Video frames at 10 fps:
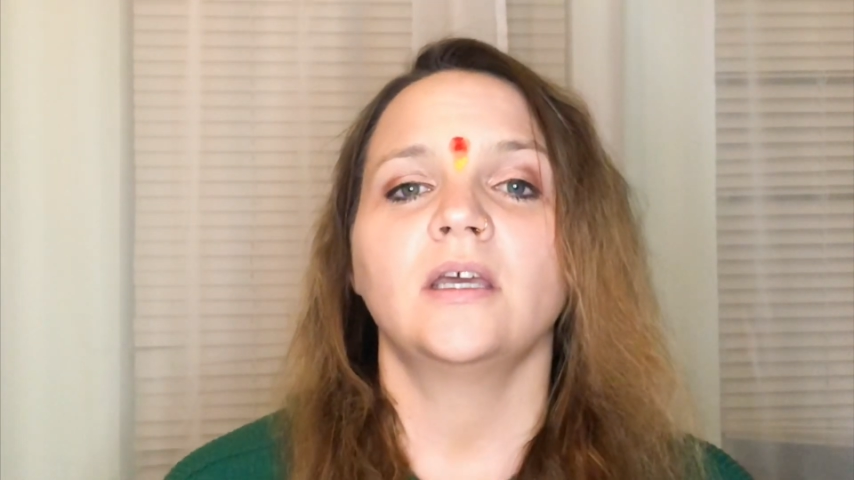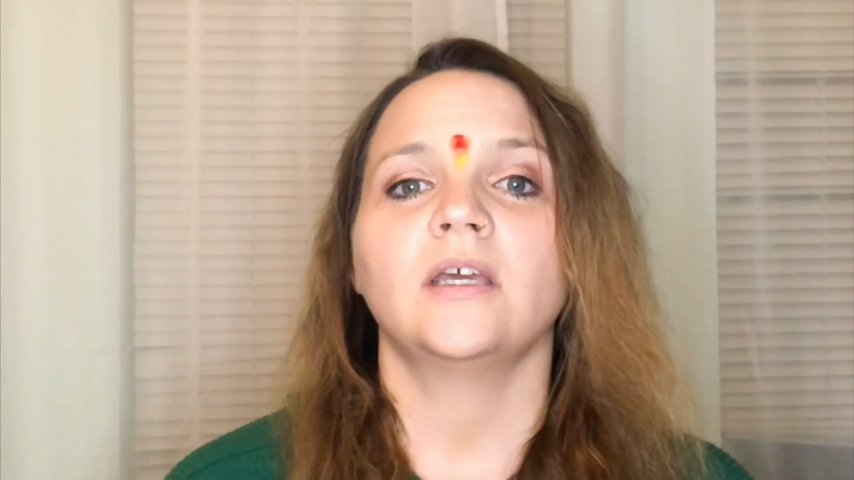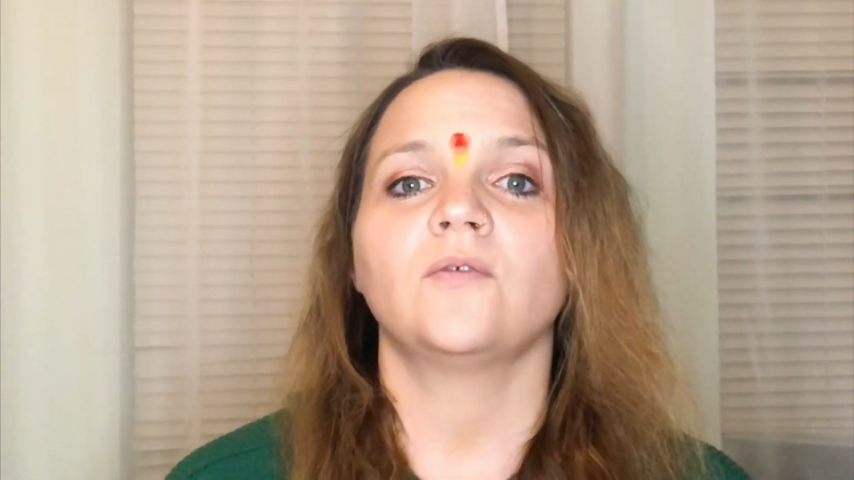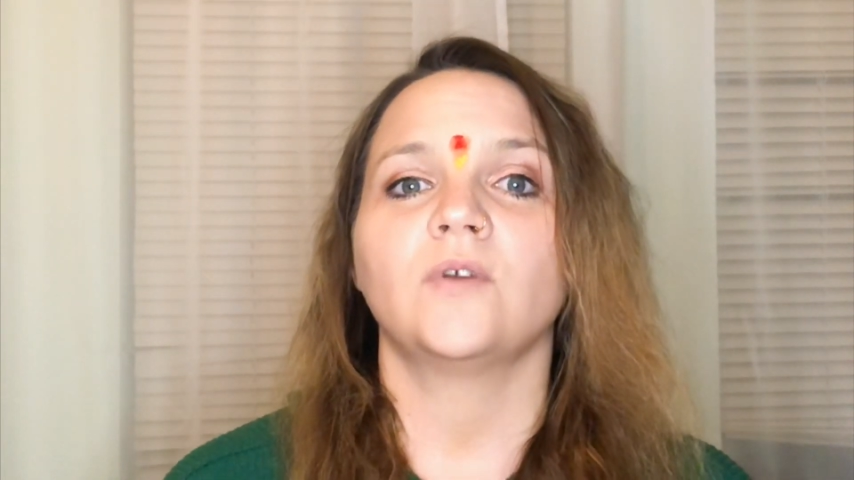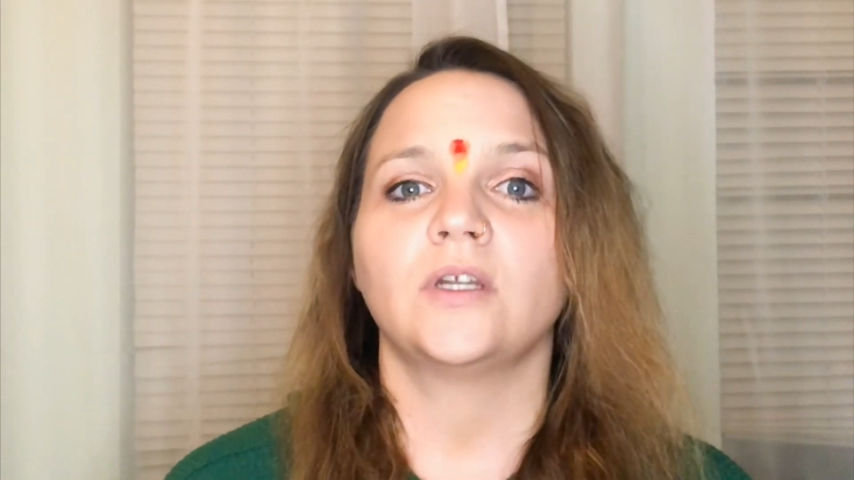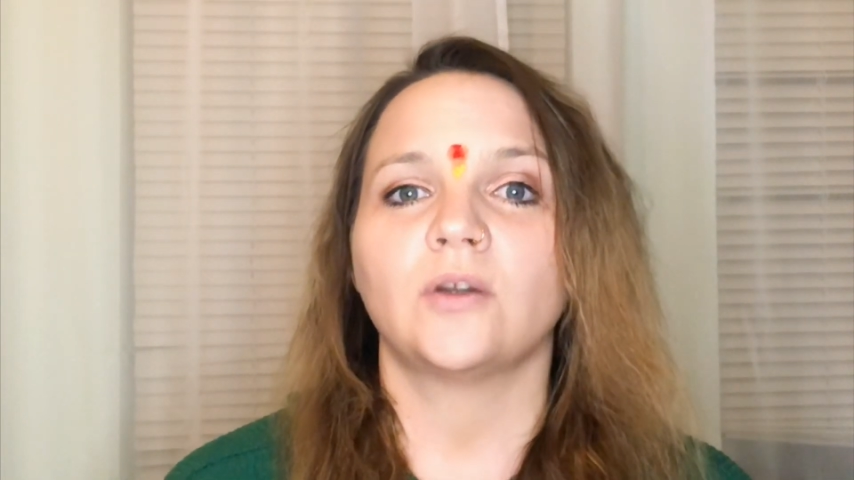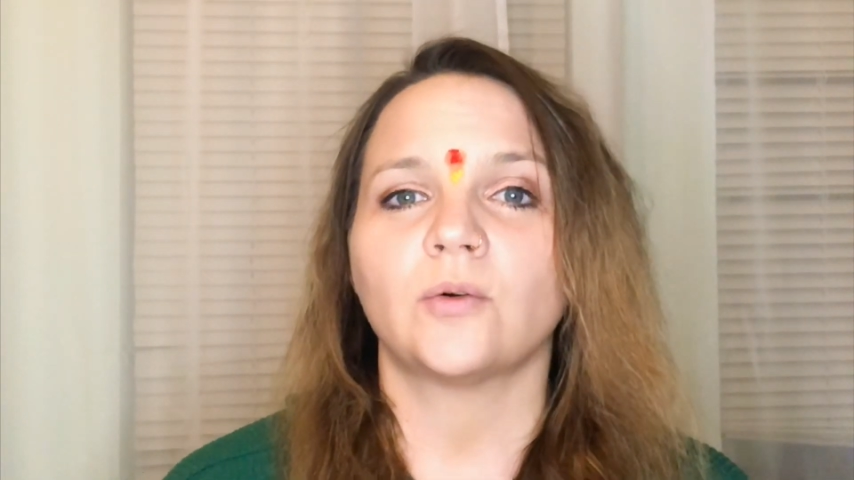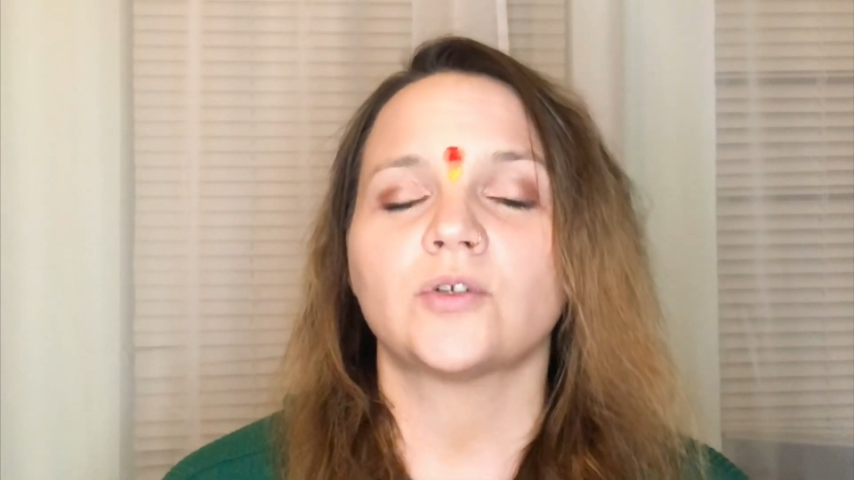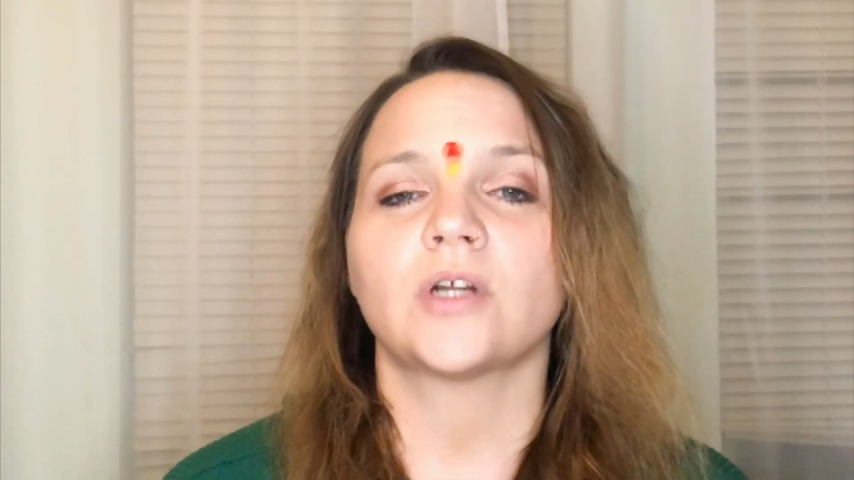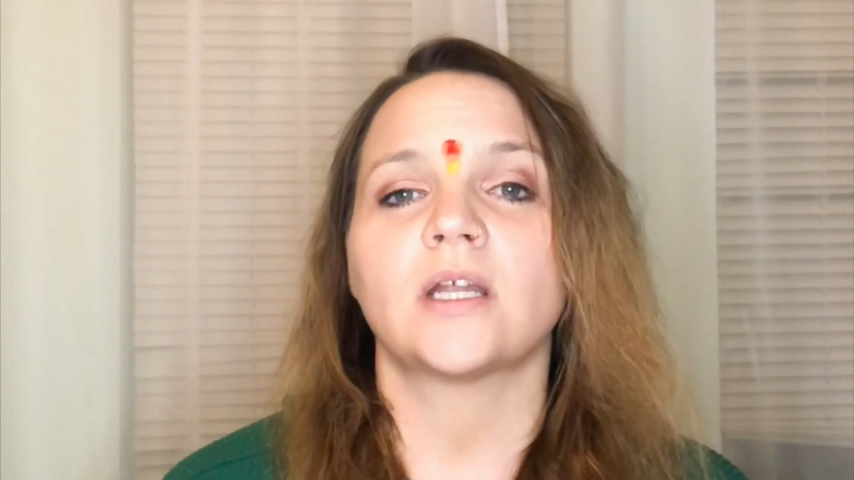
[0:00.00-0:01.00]
if we
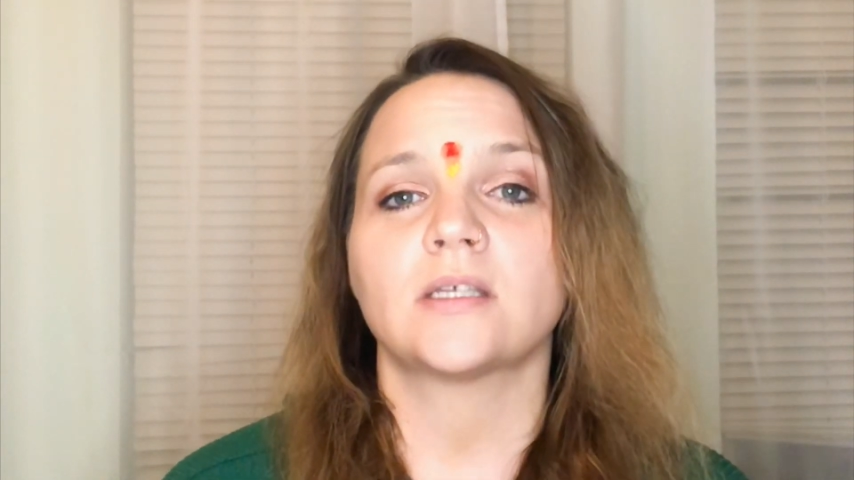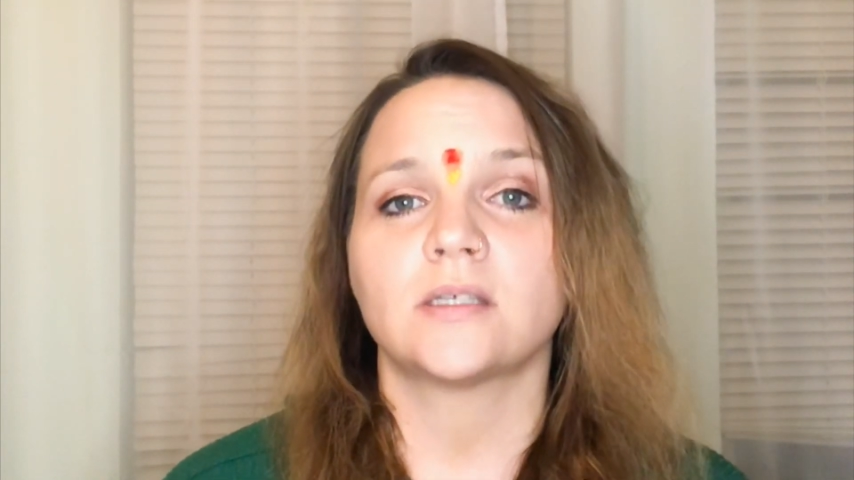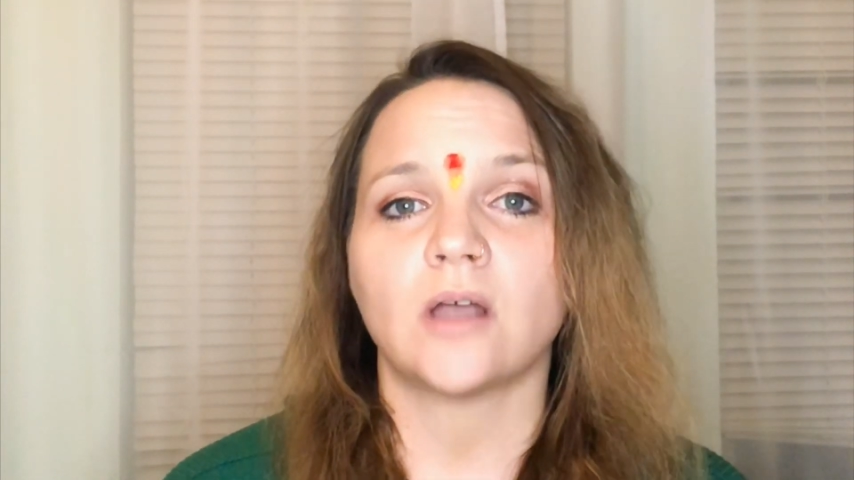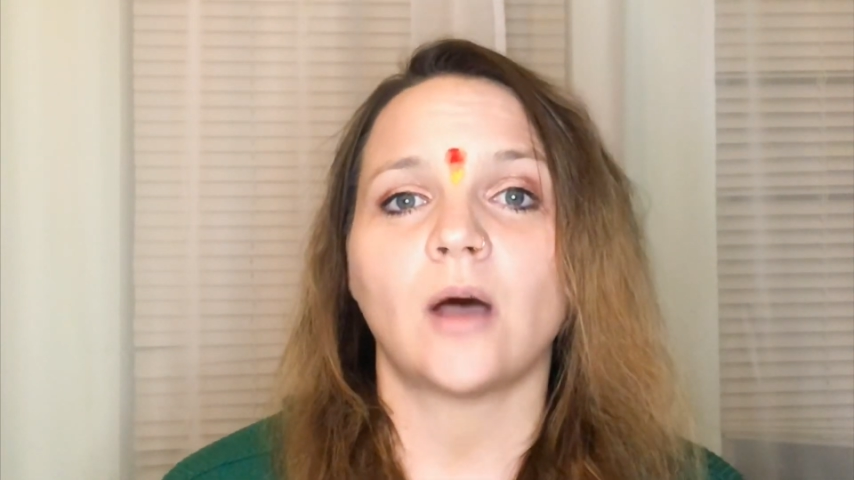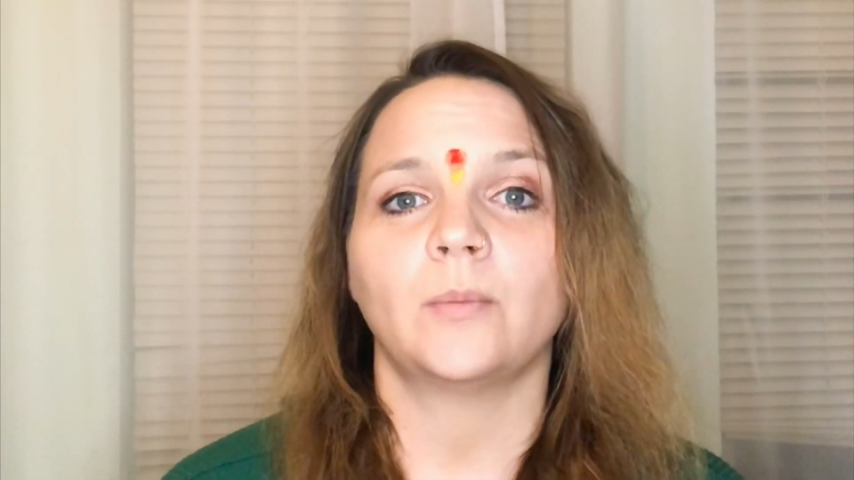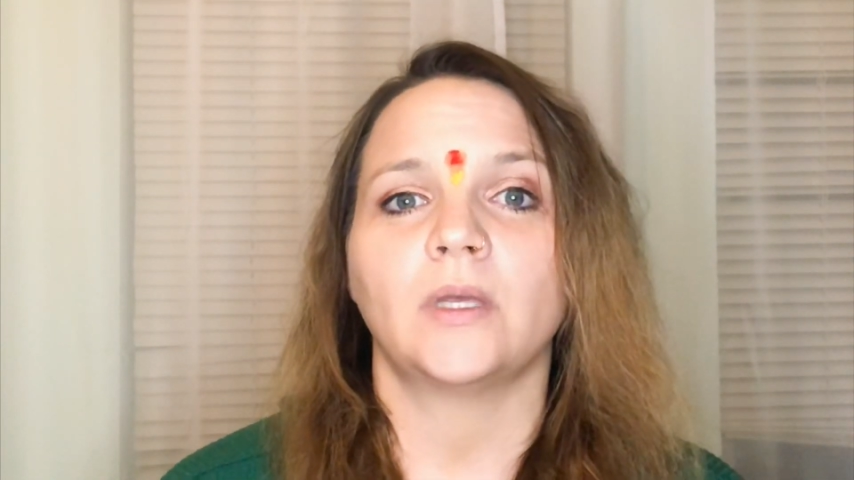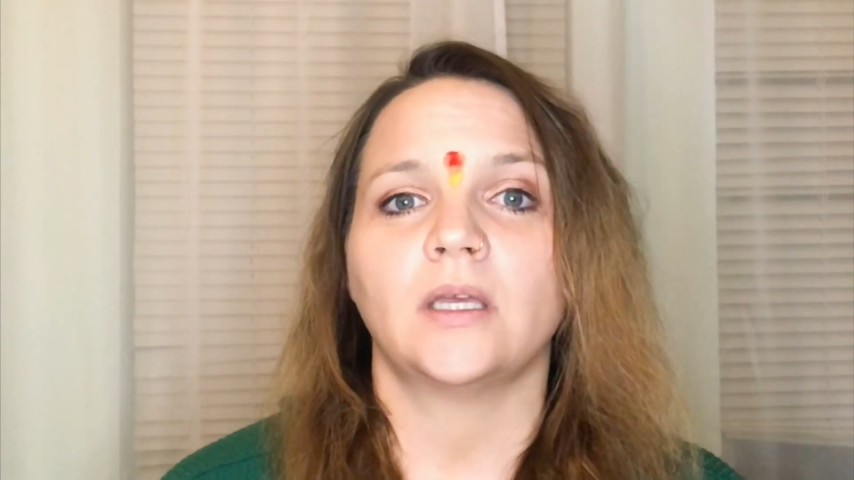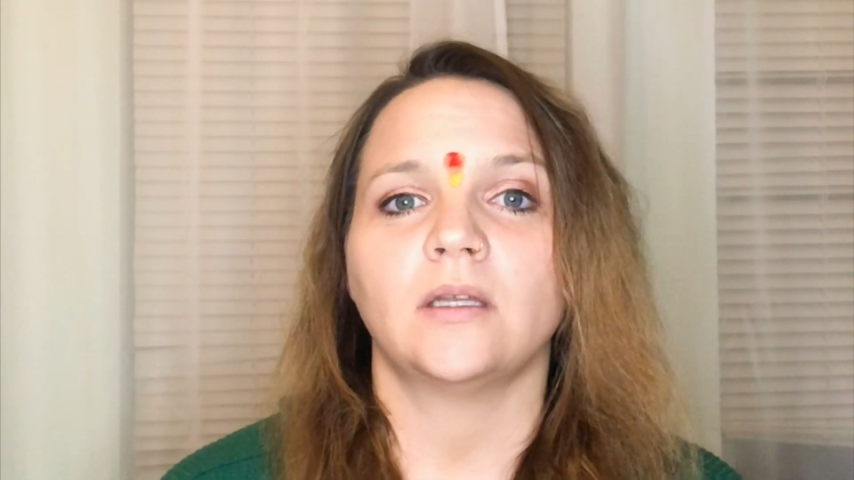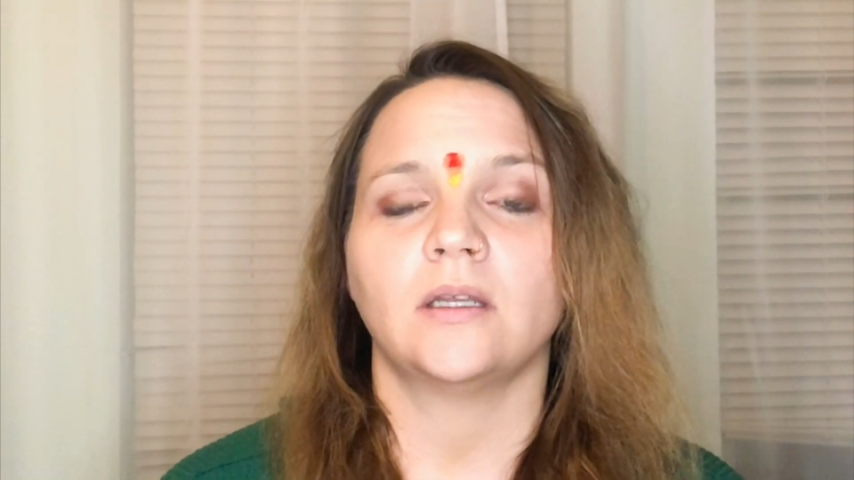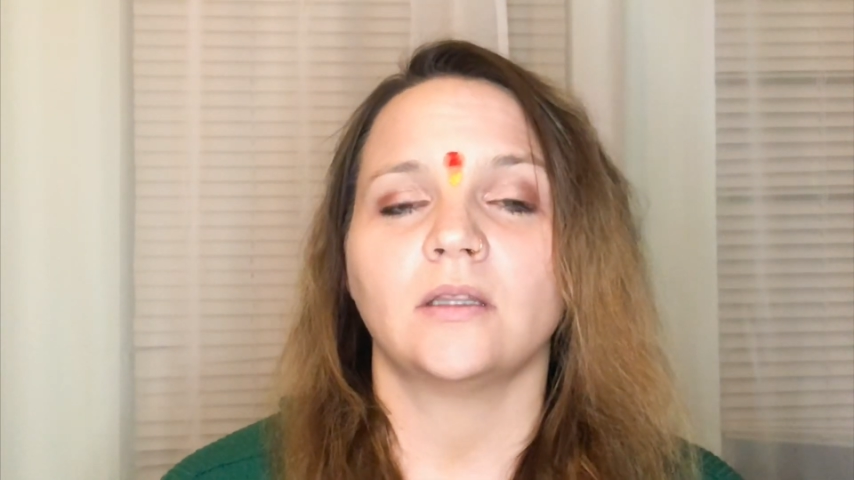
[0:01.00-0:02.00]
don't try to stop
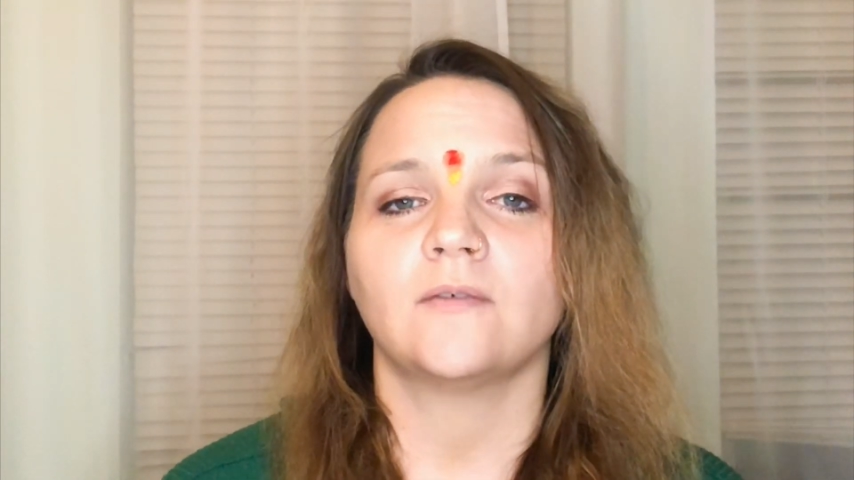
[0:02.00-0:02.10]
it in the